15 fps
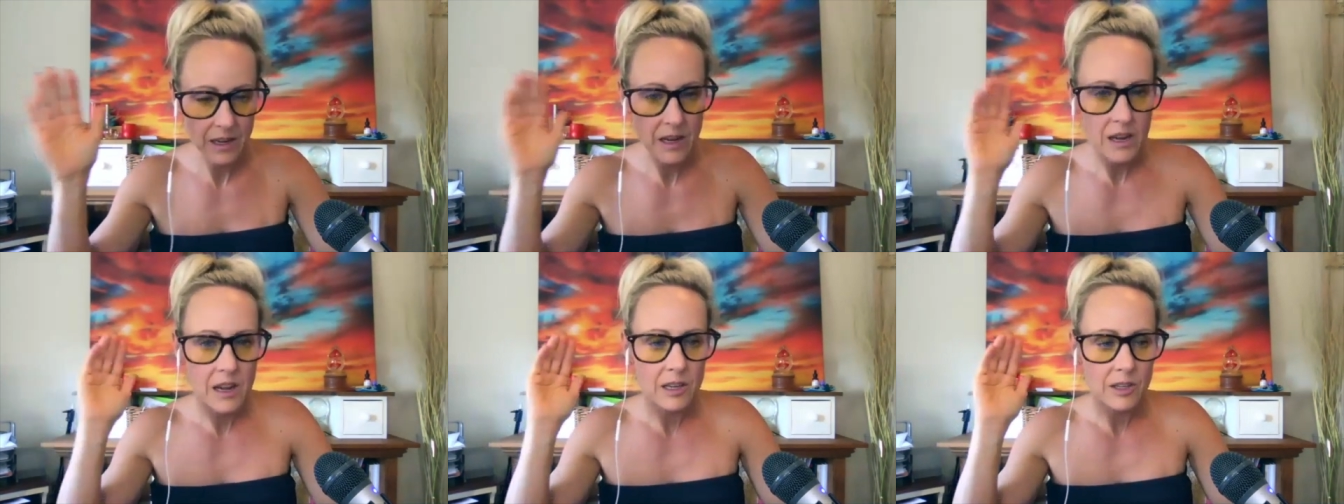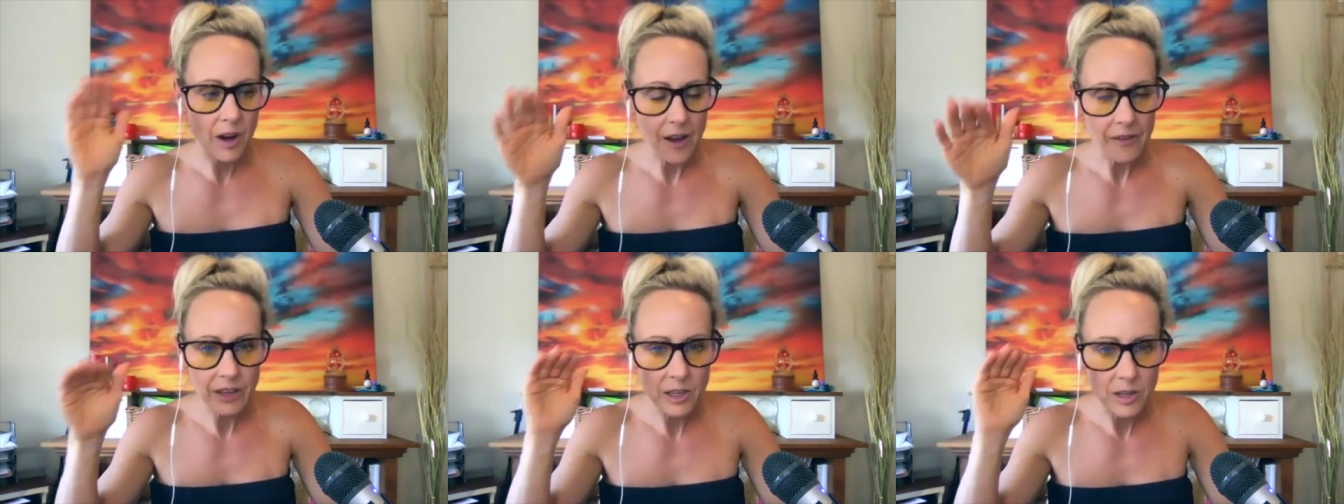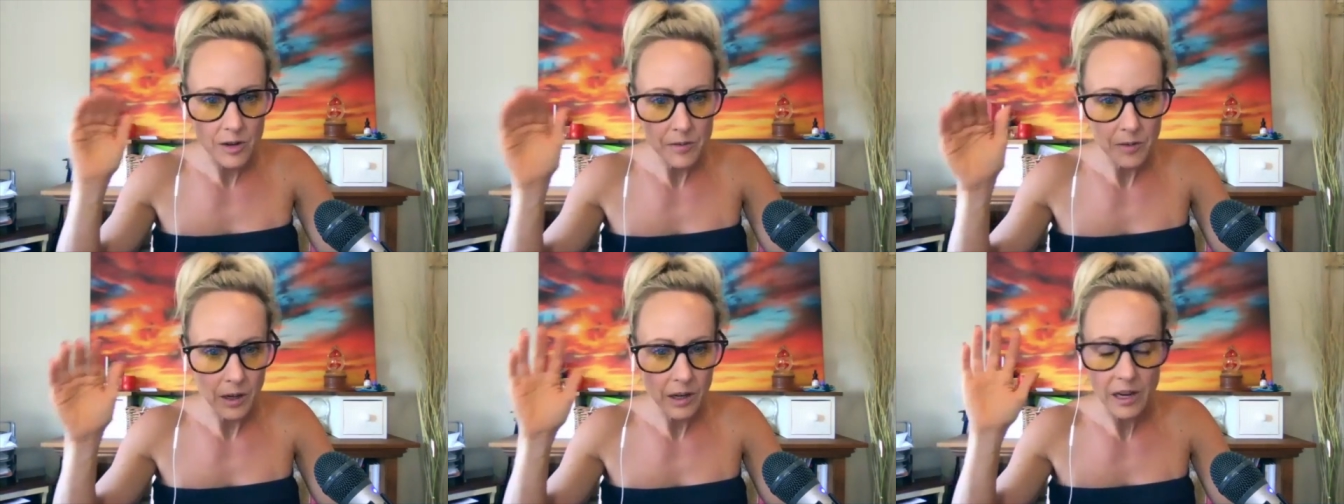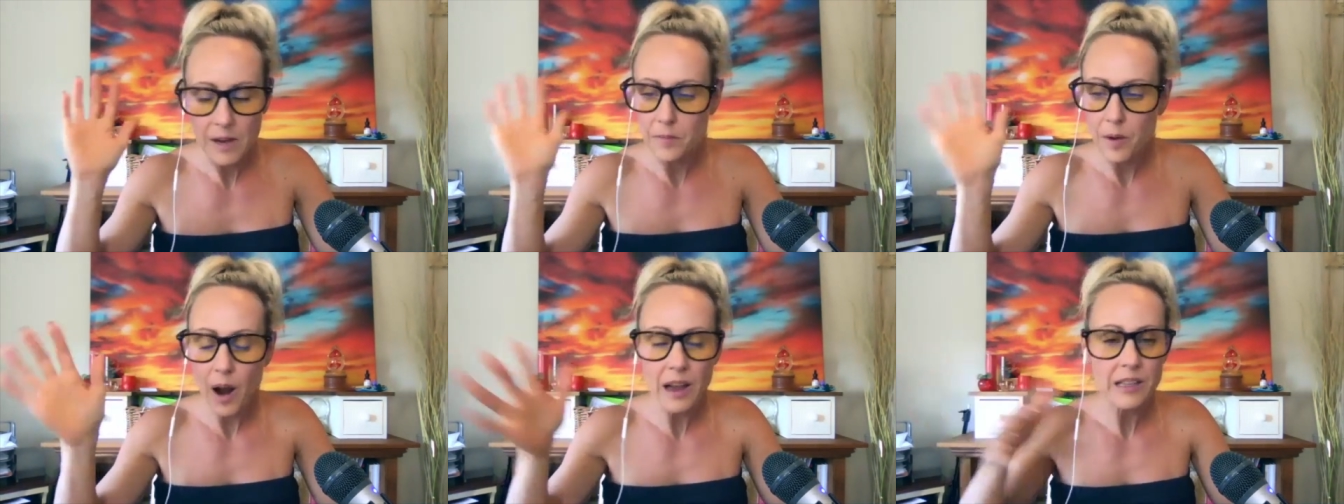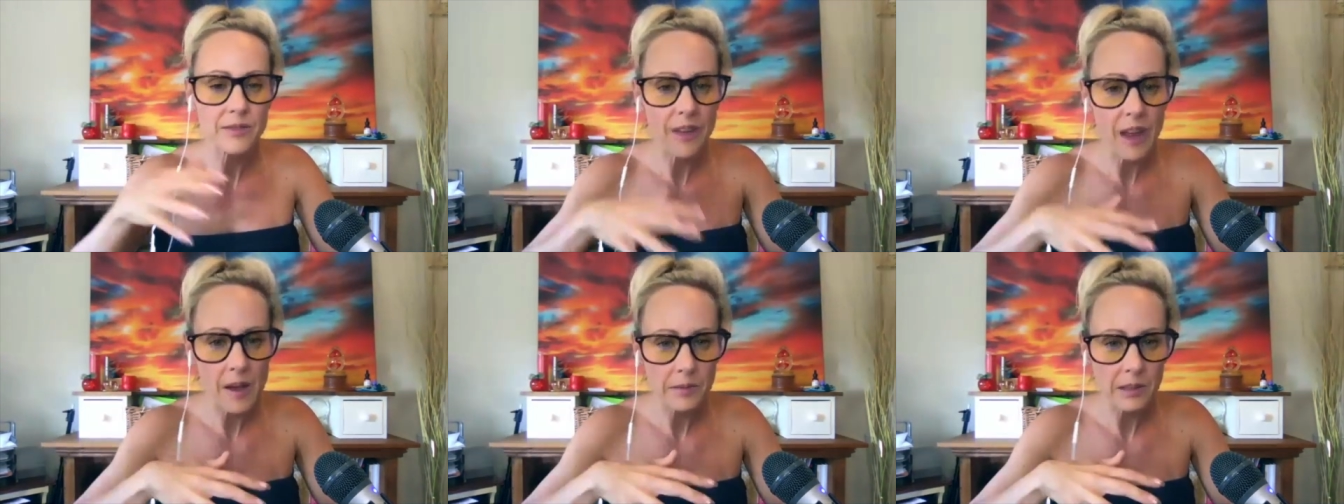driving an Uber. He brought his
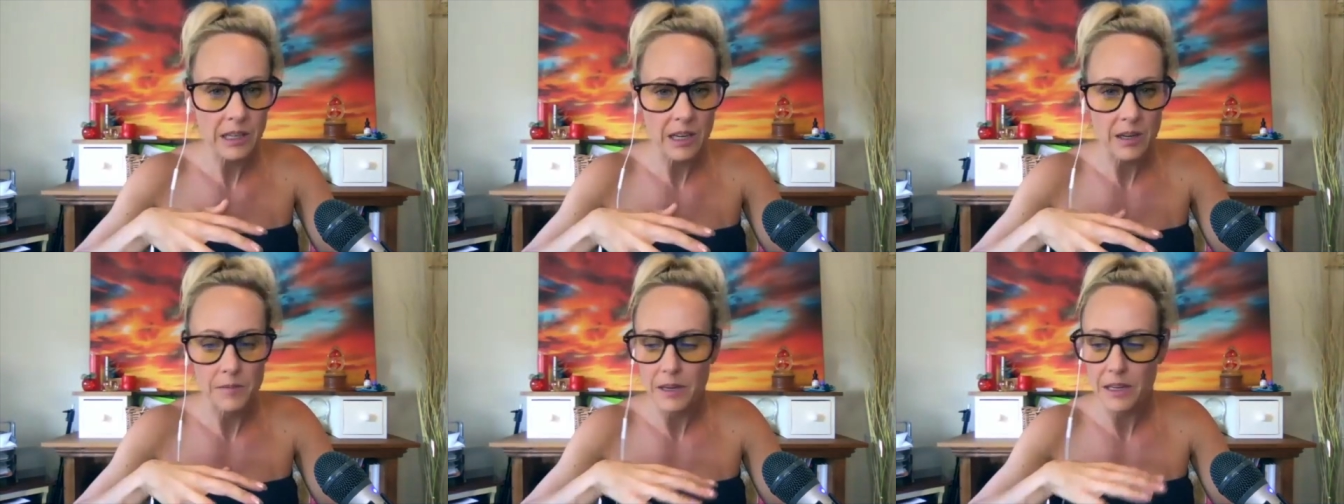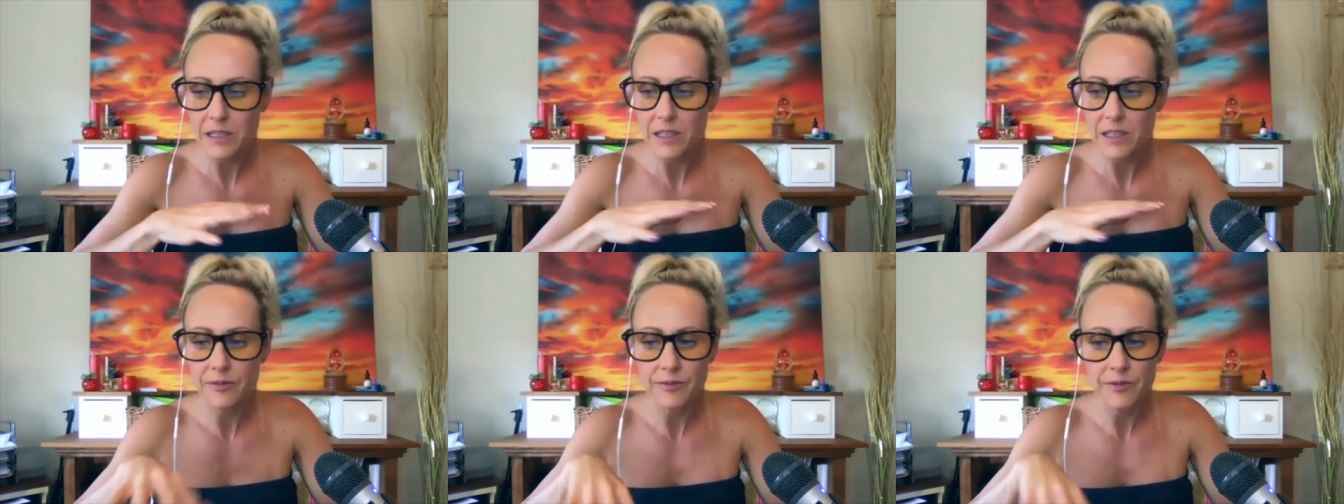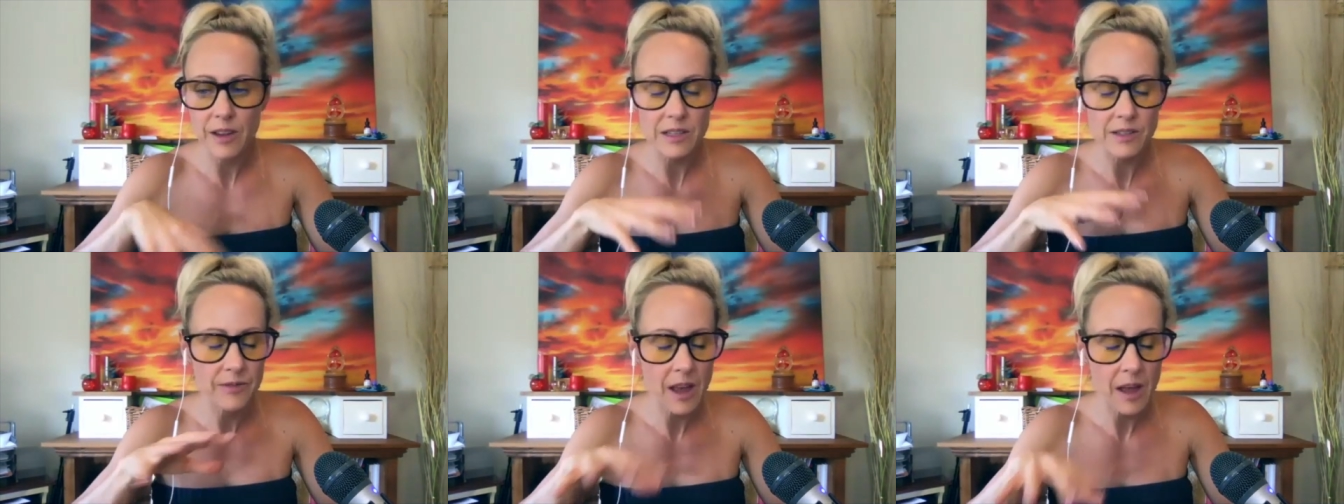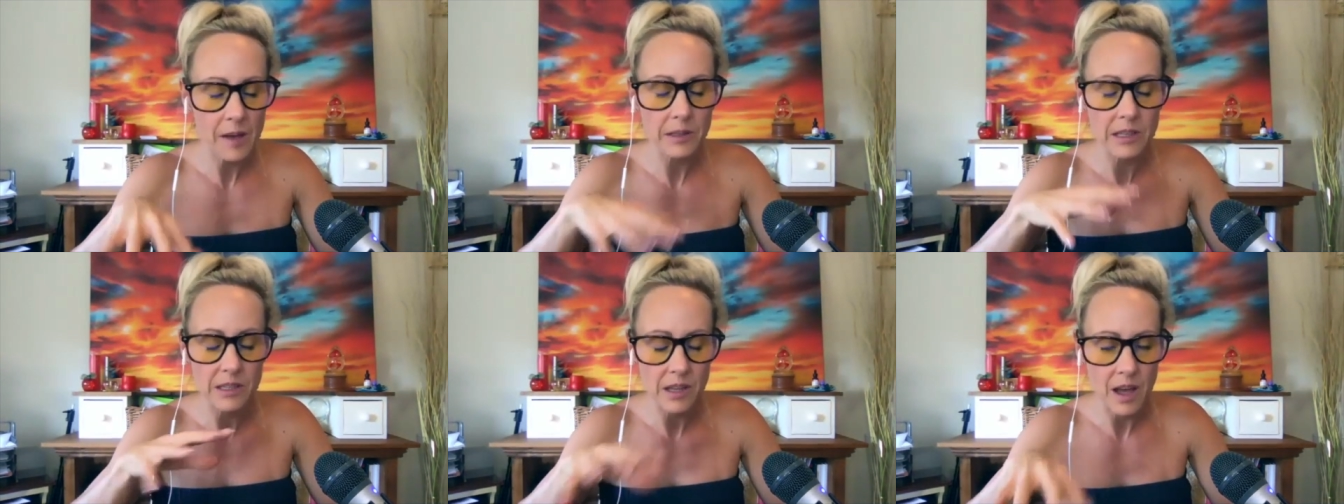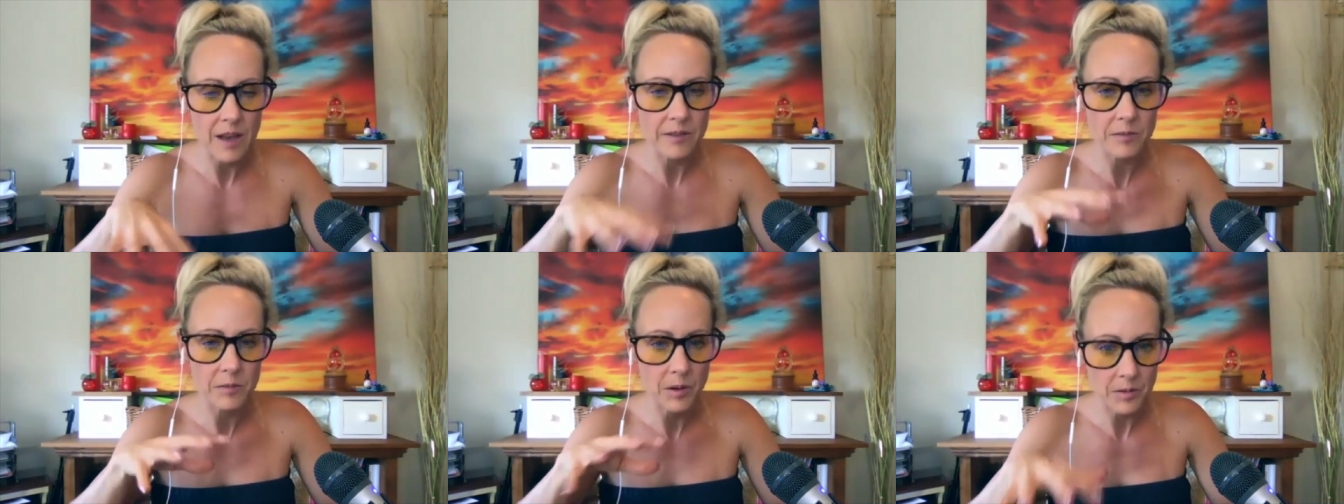family here because his family's
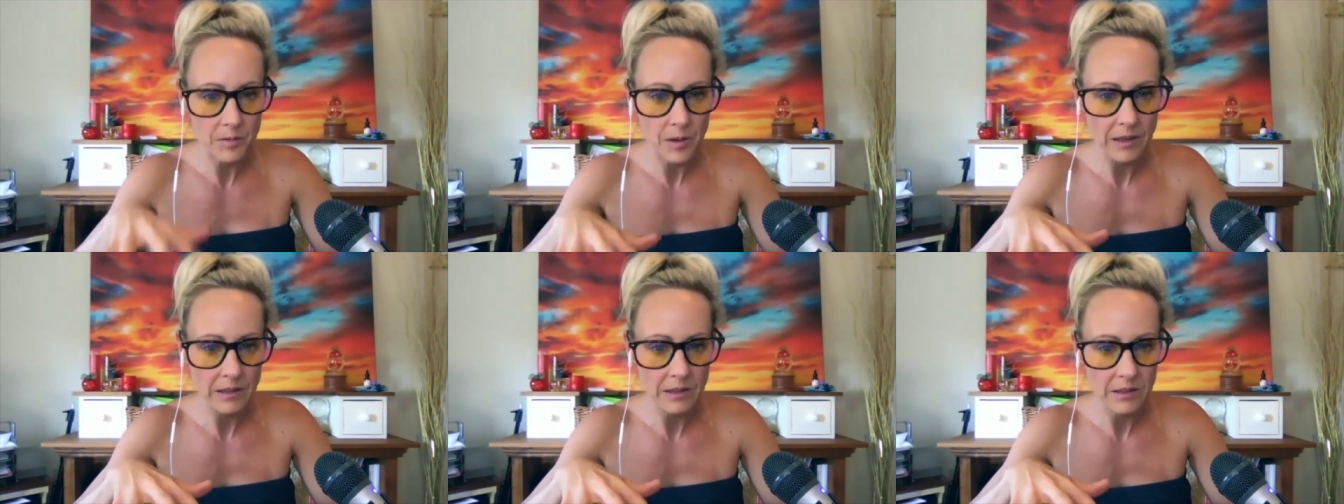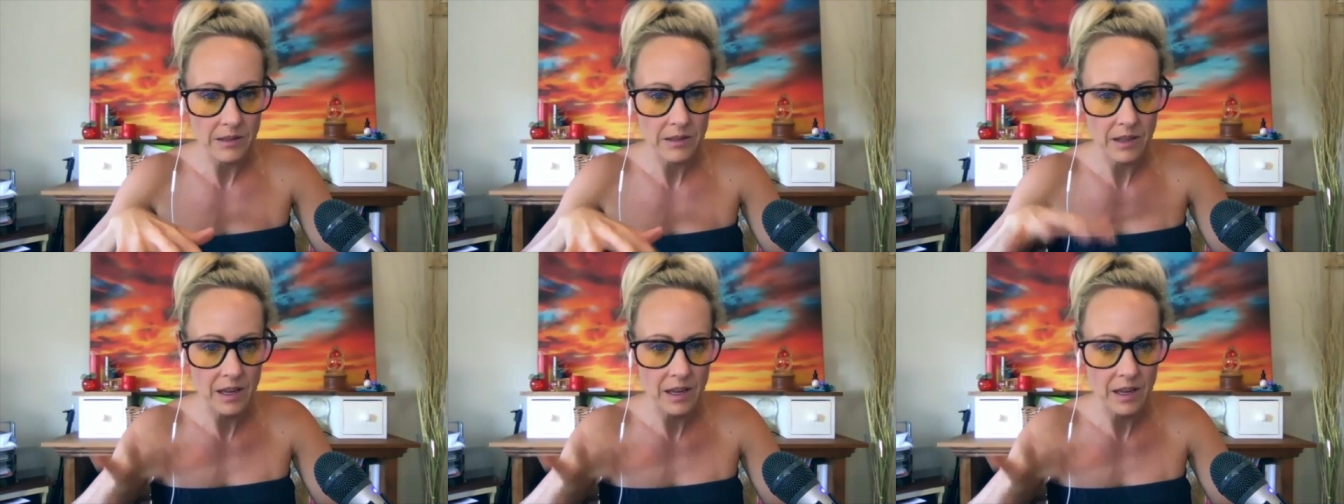lives were threatened.